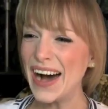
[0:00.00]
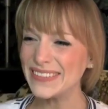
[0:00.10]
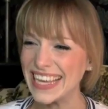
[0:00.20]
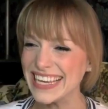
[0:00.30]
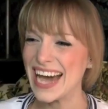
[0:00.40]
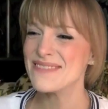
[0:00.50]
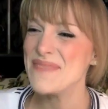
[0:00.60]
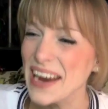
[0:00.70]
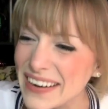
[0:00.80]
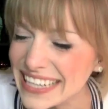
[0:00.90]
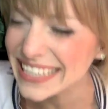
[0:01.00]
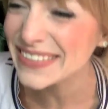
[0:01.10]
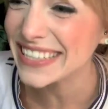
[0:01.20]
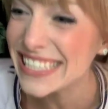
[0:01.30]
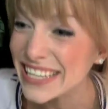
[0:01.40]
Oh my uh-huh. god, Barry,
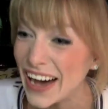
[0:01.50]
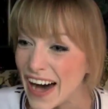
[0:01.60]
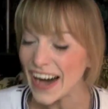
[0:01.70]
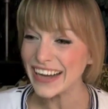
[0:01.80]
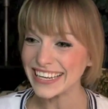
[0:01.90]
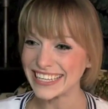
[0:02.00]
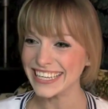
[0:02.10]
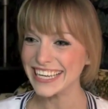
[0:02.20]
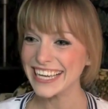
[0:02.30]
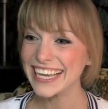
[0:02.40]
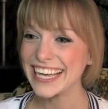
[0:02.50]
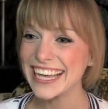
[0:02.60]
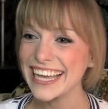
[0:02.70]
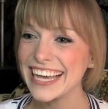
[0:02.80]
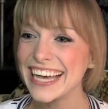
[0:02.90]
you can talk!
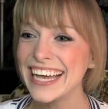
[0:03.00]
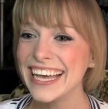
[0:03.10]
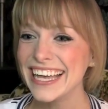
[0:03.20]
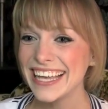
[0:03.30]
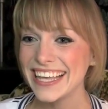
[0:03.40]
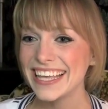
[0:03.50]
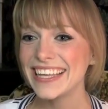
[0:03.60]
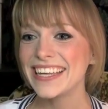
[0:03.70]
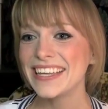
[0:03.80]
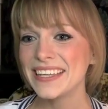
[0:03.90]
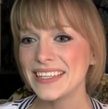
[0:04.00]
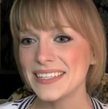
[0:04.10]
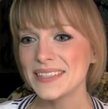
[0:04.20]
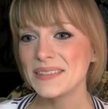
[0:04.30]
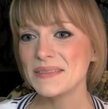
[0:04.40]
Hell yeah, I can talk. You
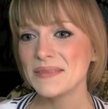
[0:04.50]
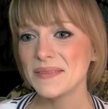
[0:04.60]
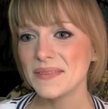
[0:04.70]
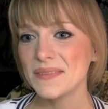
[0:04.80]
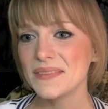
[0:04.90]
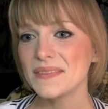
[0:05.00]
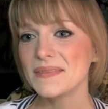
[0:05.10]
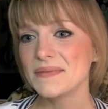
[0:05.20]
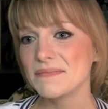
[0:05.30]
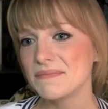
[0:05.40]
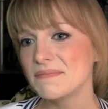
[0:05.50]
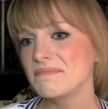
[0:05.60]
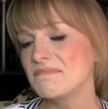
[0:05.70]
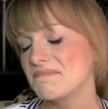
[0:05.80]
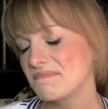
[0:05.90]
dumbass be yapping your mouth to me all
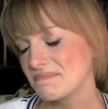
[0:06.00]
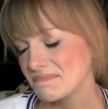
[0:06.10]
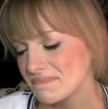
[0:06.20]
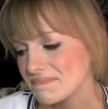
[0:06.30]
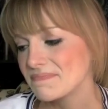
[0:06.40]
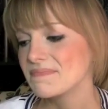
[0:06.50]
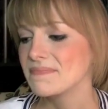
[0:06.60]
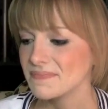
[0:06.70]
the damn time, and you think that I